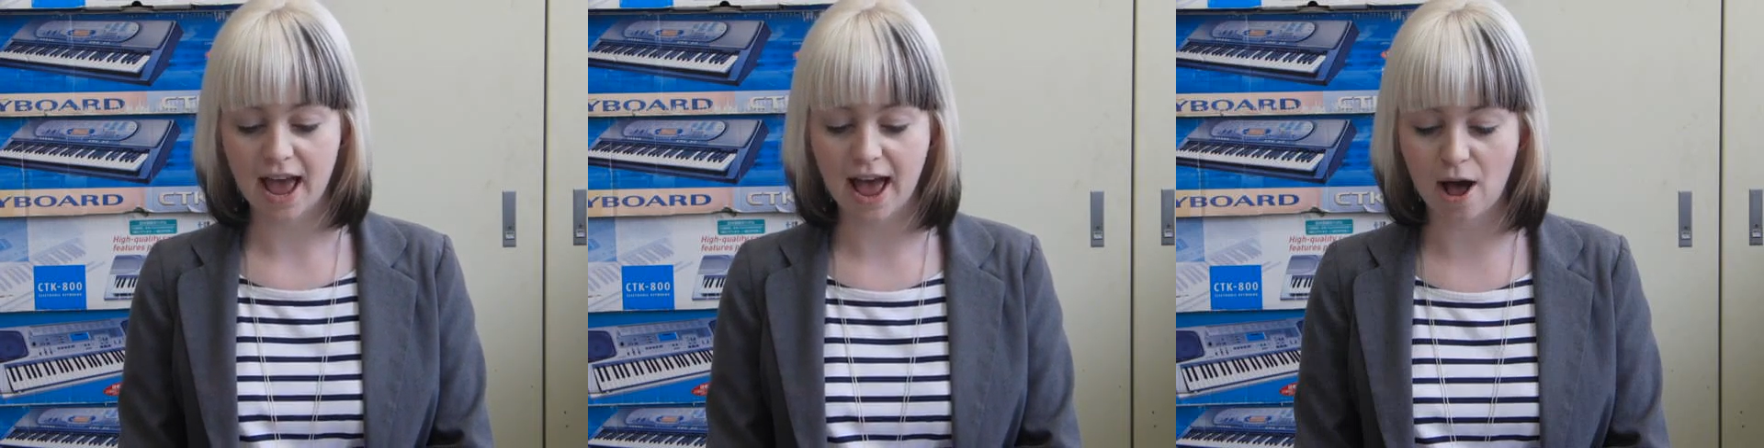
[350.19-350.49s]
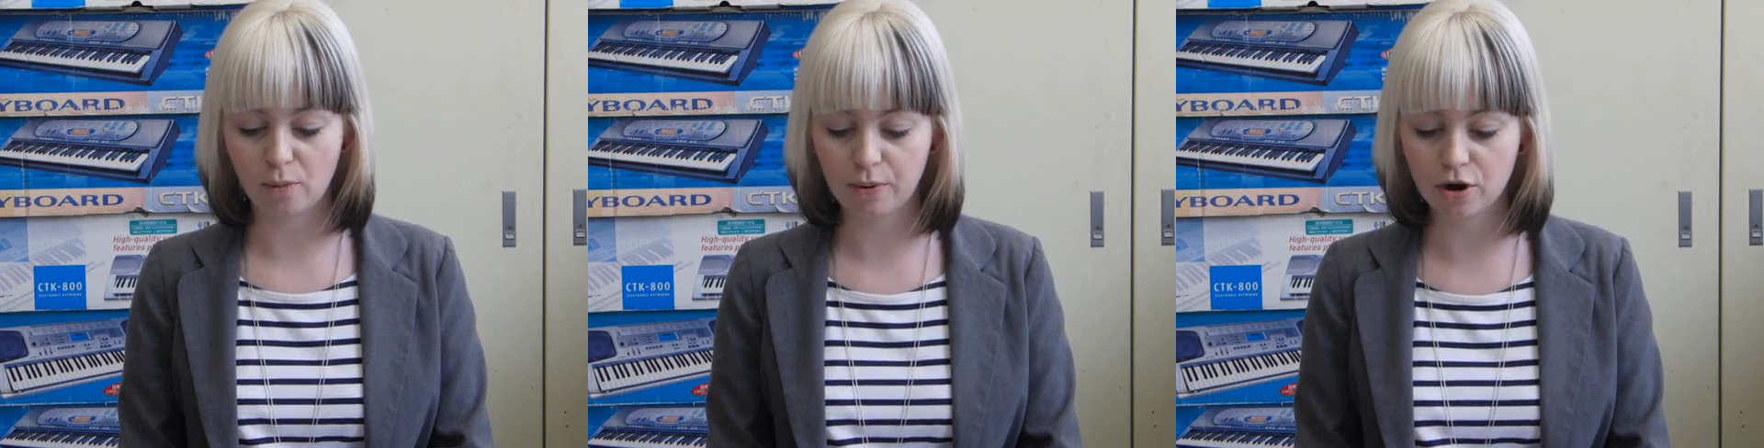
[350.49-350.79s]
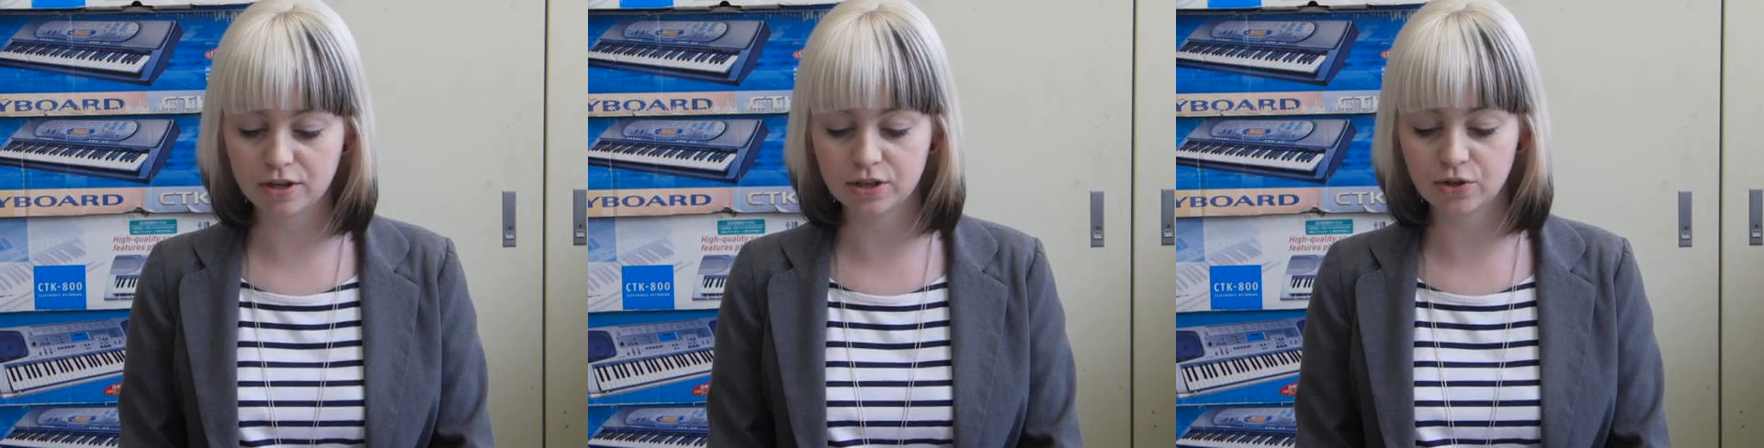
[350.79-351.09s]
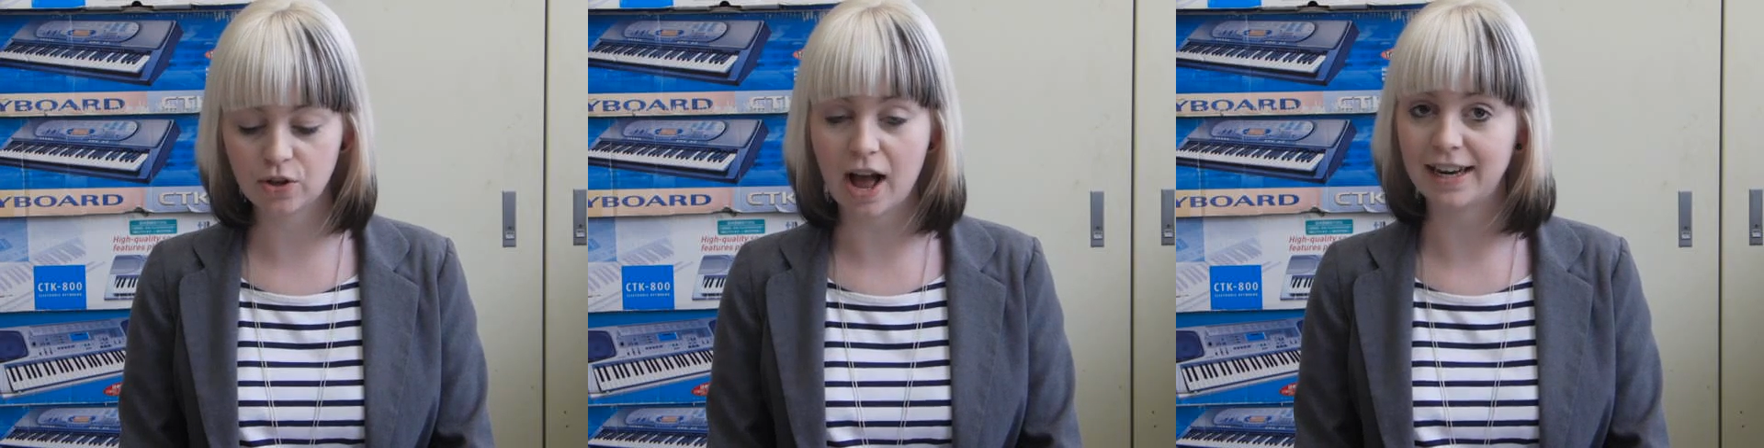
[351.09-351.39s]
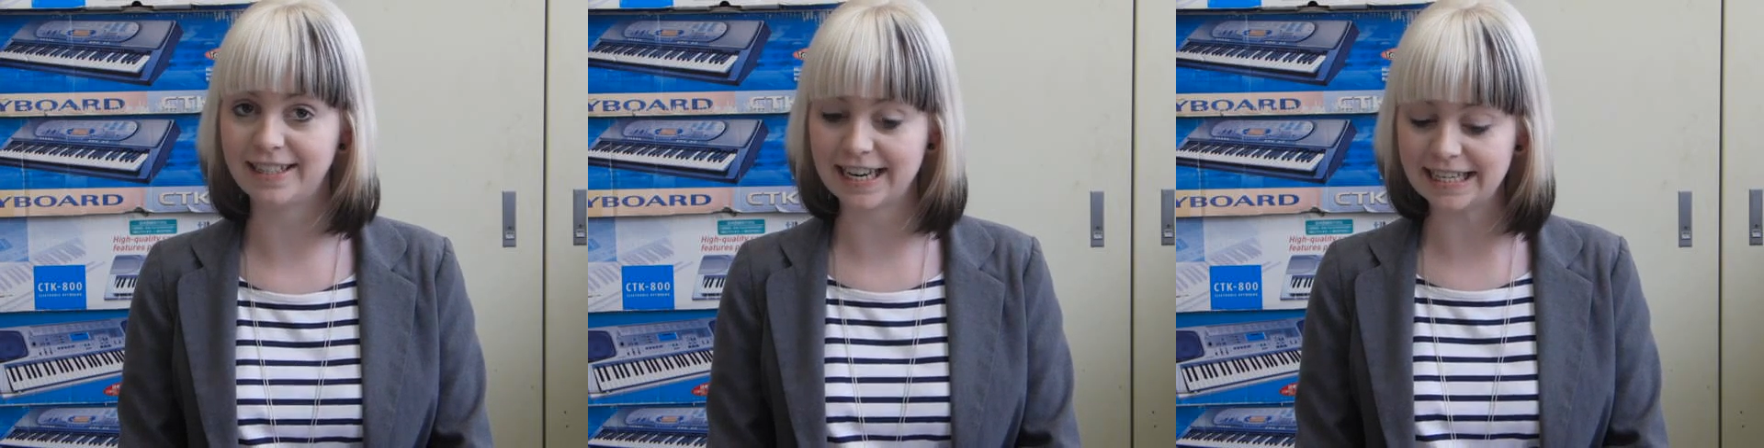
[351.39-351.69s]
our personal
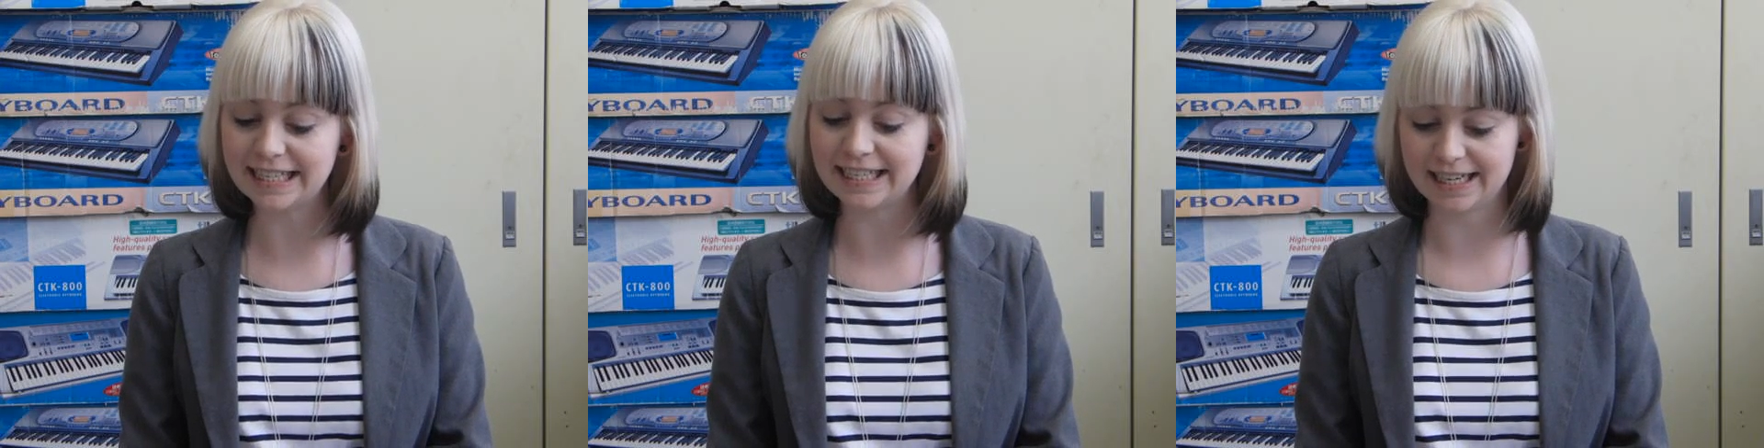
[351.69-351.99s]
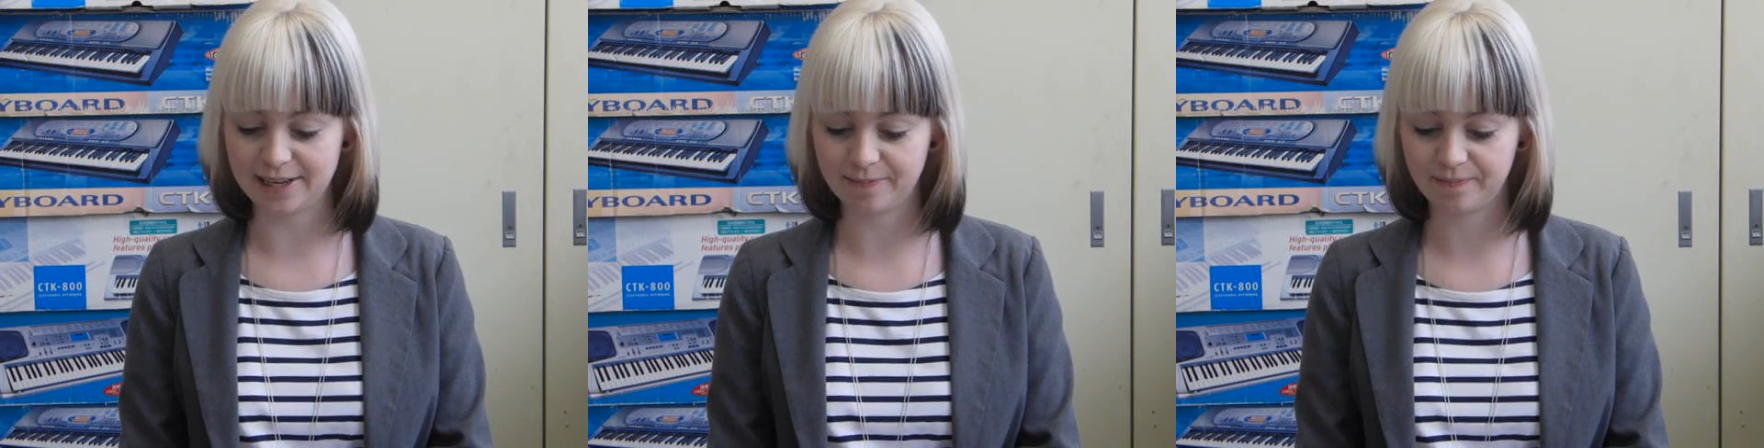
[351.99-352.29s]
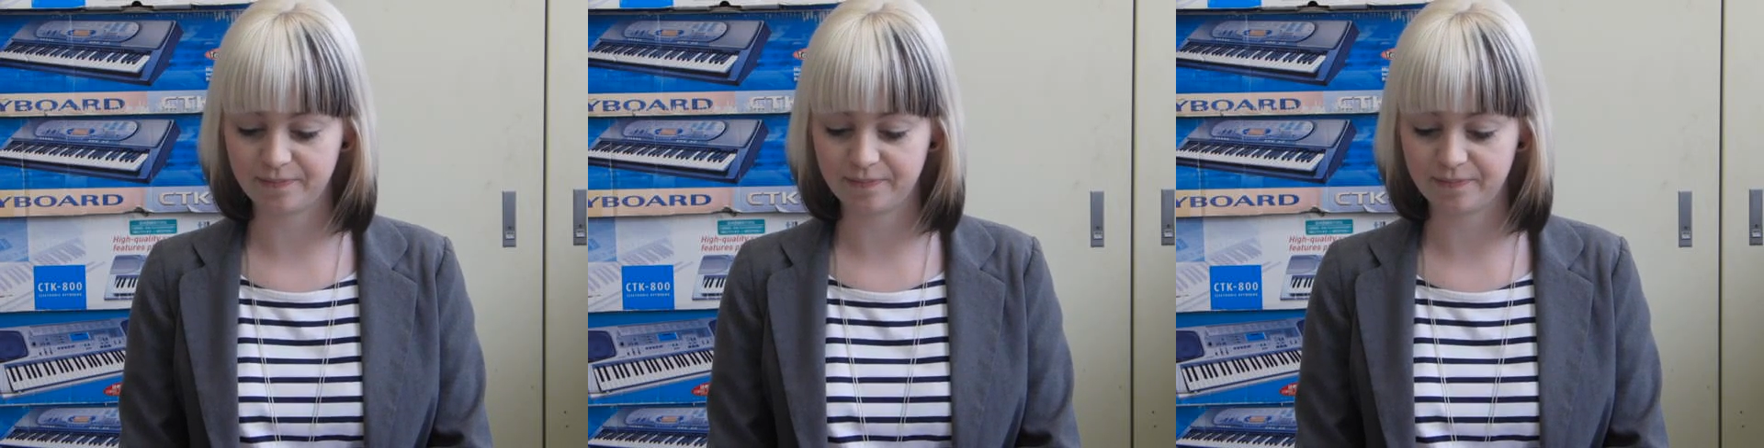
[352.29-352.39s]
identity,